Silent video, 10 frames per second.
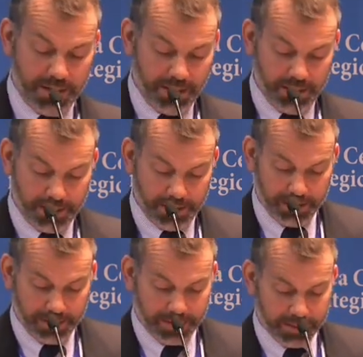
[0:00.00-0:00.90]

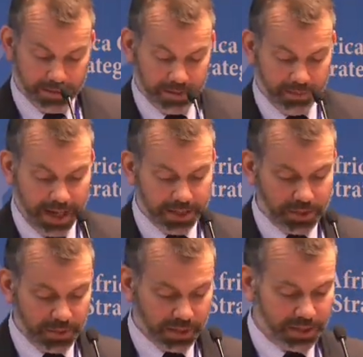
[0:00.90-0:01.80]
uh, that
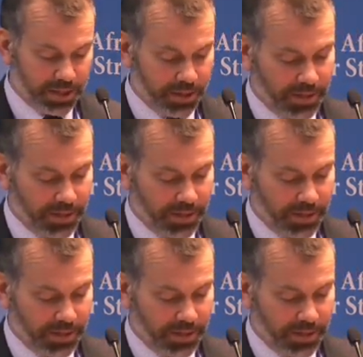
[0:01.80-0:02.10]
manage military.